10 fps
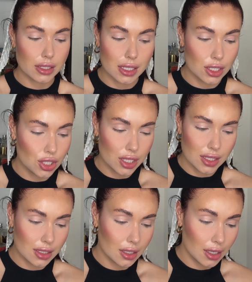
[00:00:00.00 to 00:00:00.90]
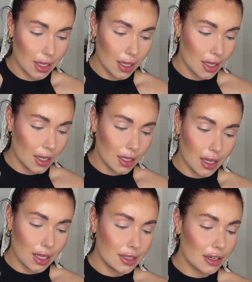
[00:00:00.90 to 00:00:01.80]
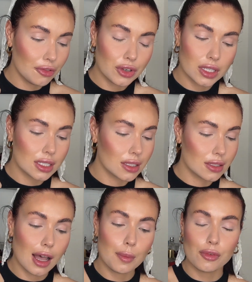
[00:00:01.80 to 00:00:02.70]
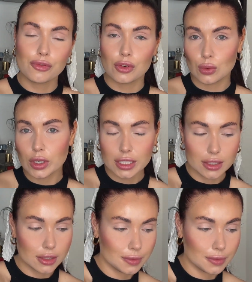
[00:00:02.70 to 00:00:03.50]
It's just a different type of flawless.